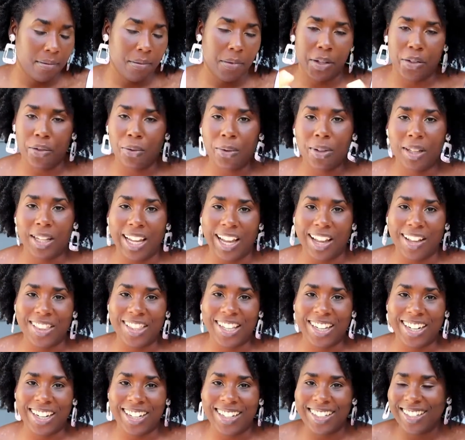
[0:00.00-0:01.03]
what's really
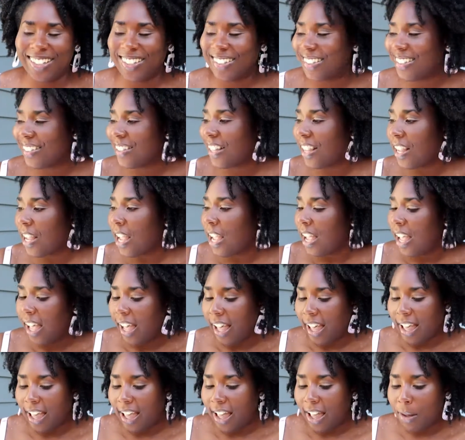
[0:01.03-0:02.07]
out there.
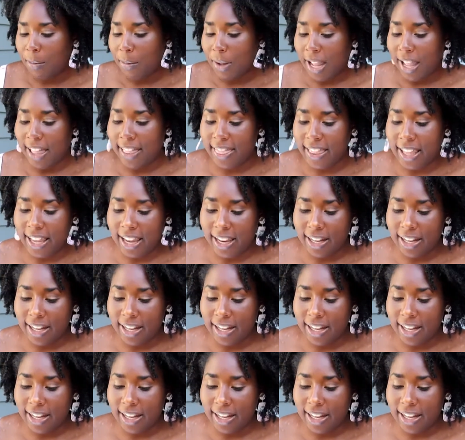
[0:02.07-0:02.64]
And